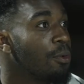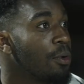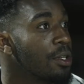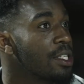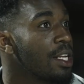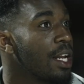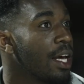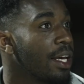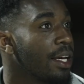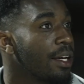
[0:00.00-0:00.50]

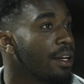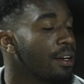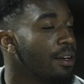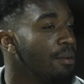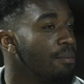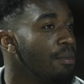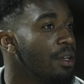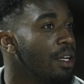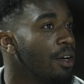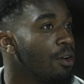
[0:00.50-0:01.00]
was like
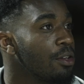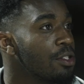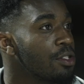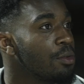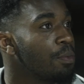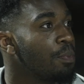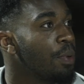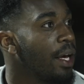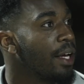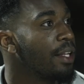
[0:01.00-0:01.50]
he
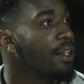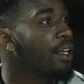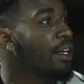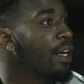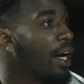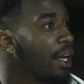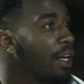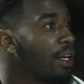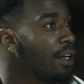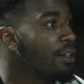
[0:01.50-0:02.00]
also played in
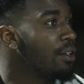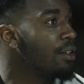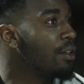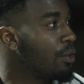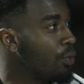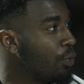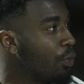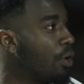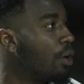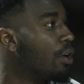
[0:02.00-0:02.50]
Ghana
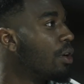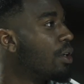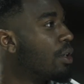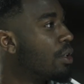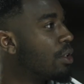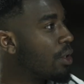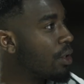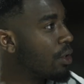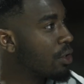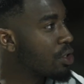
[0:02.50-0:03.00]
for
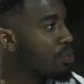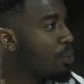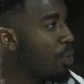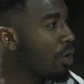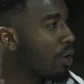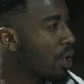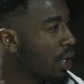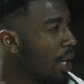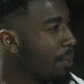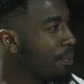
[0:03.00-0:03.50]
a
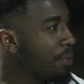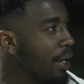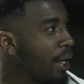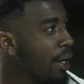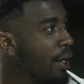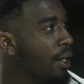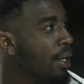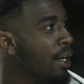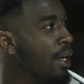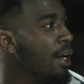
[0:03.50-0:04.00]
small club
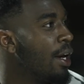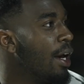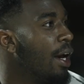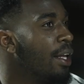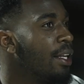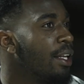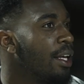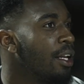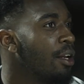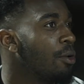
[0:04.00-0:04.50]
there, mm-hmm.
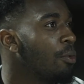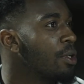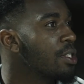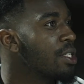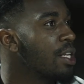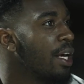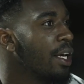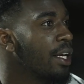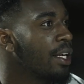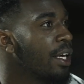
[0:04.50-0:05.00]
and then it was
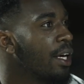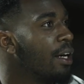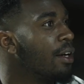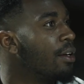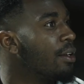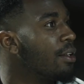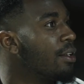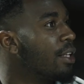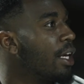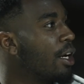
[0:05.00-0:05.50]
like, yeah,
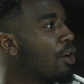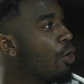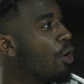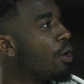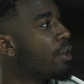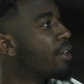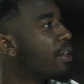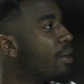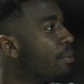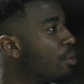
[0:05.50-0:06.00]
they
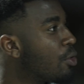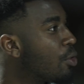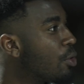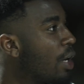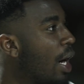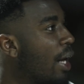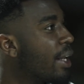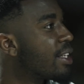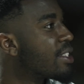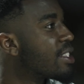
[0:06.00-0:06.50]
called him to
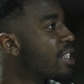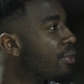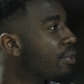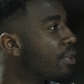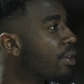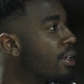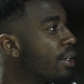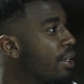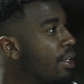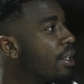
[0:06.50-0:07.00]
the under
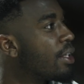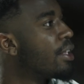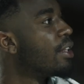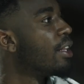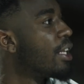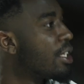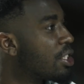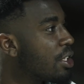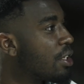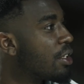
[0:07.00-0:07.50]
17
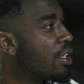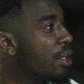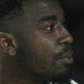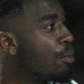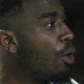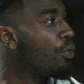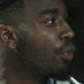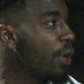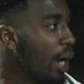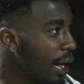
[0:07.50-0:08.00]
national team
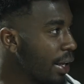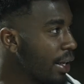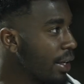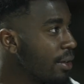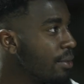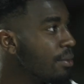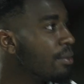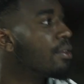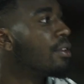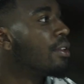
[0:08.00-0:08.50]
of Ghana
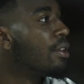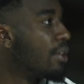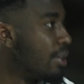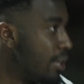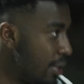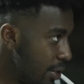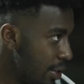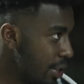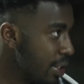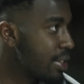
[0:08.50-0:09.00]

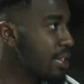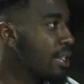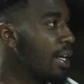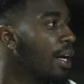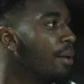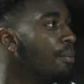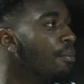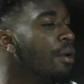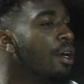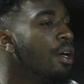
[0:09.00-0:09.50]
mm-hmm. this
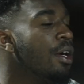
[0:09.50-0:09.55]
time,